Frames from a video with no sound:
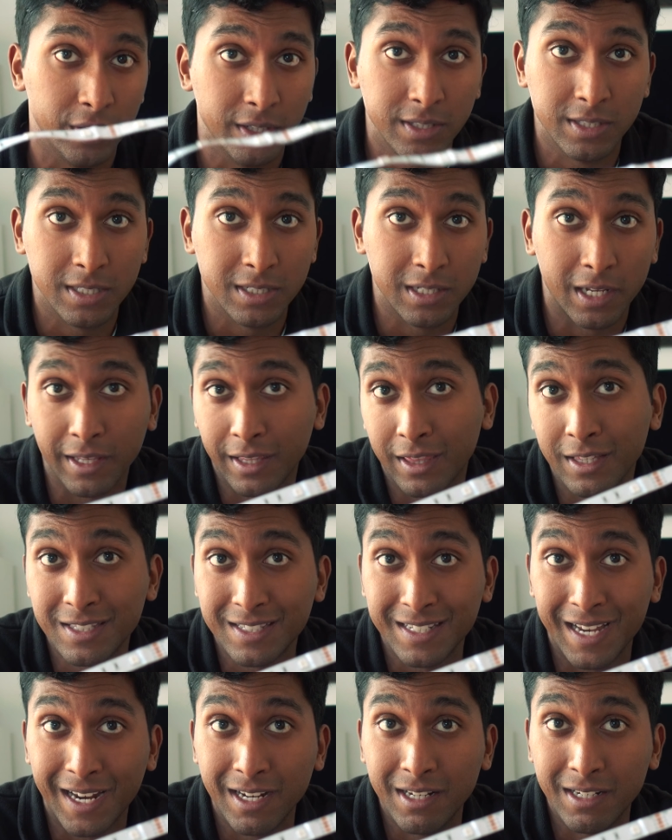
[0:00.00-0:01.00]
This is like the
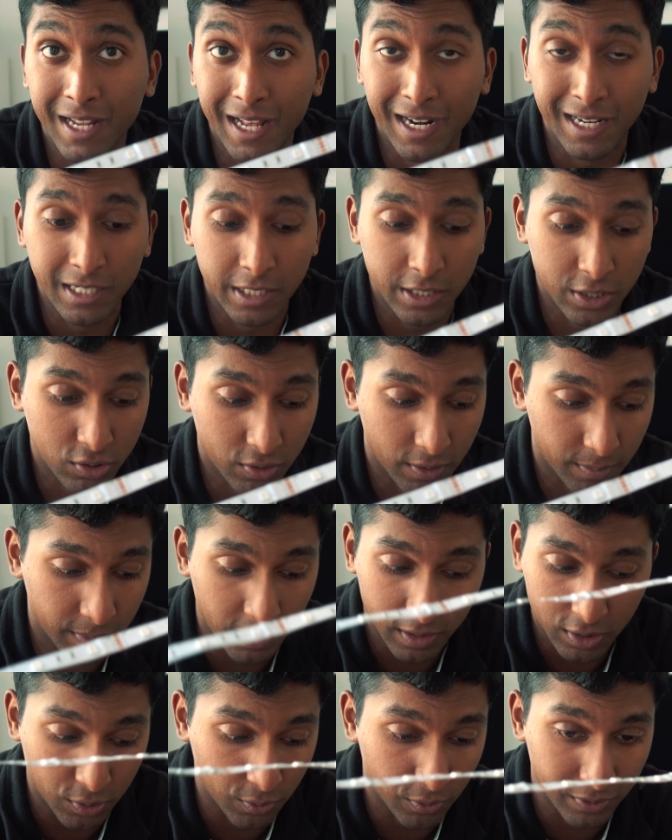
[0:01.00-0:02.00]
standard LED strip
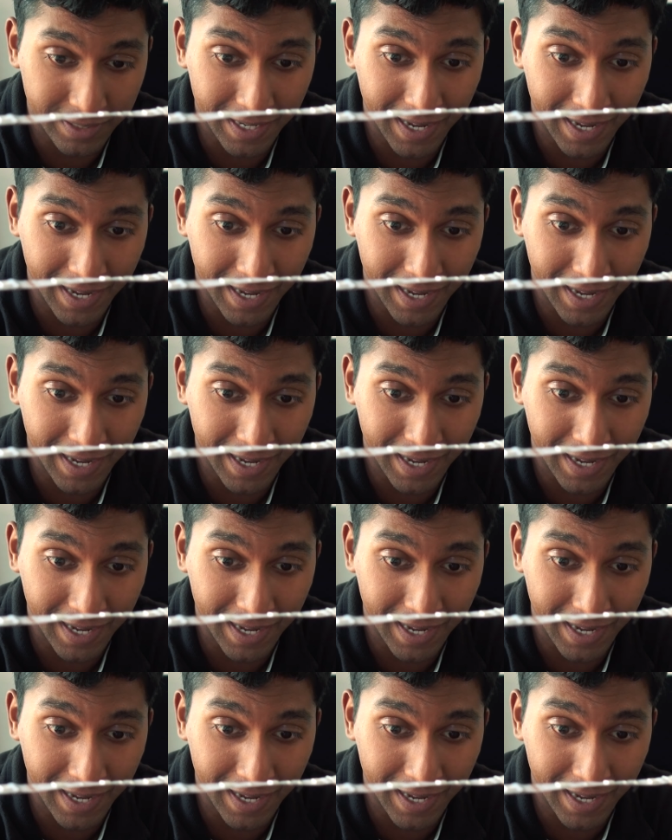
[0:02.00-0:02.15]
that you would